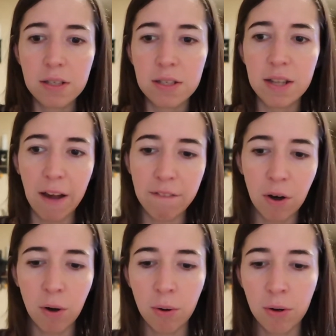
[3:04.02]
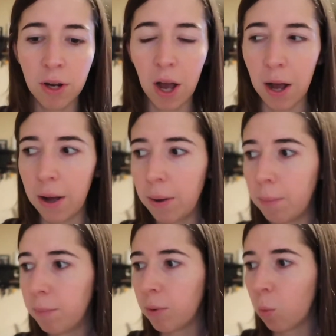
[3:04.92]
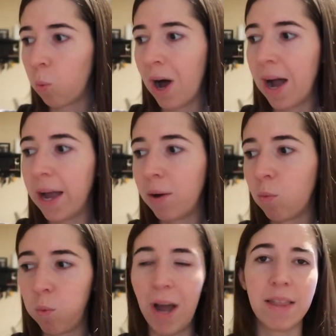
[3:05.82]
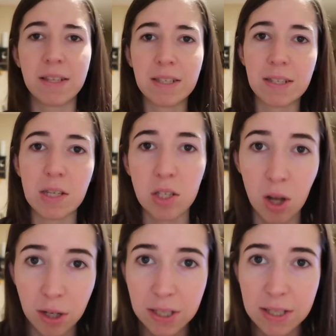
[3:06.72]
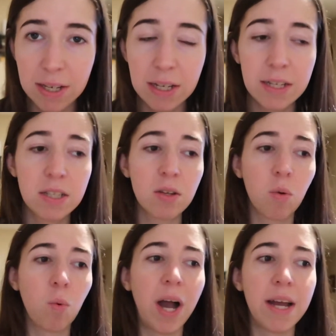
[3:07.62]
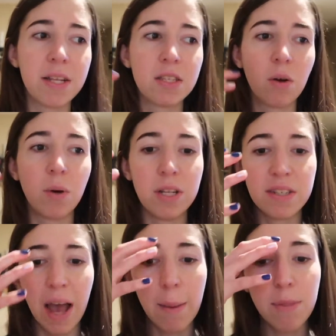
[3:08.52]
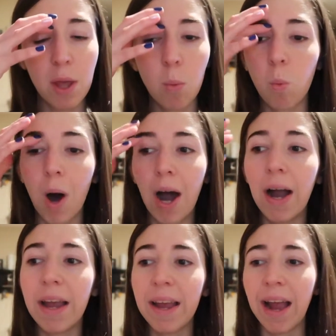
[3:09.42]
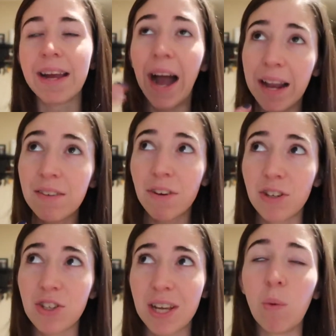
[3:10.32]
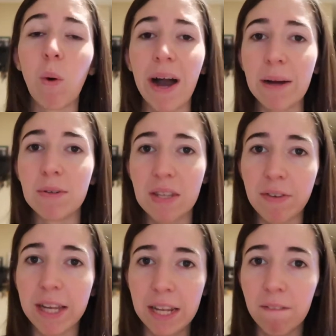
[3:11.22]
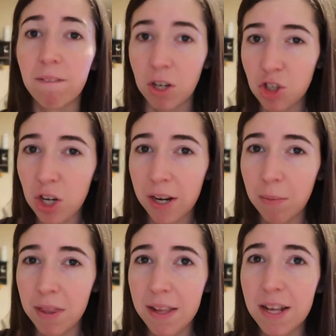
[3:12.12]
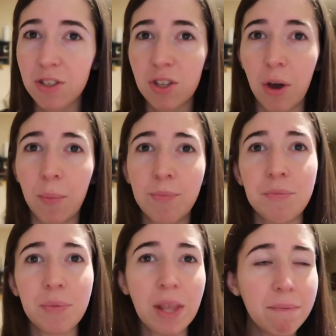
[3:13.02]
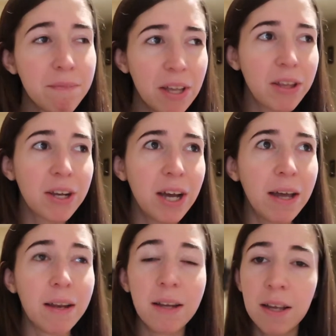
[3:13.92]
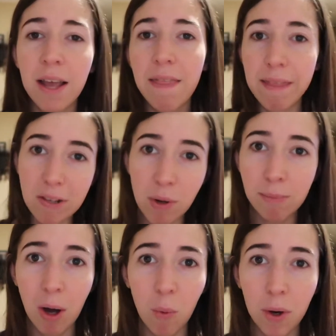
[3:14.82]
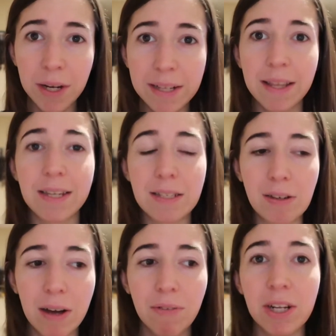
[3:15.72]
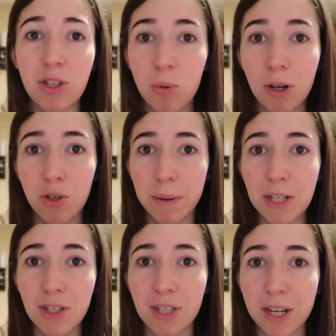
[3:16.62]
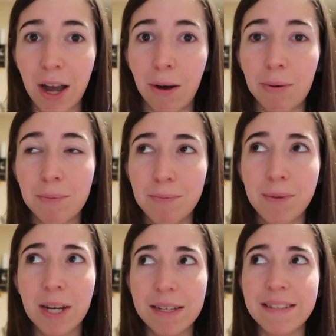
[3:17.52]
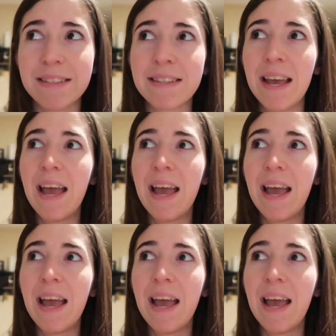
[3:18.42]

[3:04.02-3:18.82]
Zaphone, why this is as long as it is, why it's so in-depth, why I kind of understand why I was even getting frustrated with it. So feeling good. That's why I'm not worried that I still have like 200 pages to go, because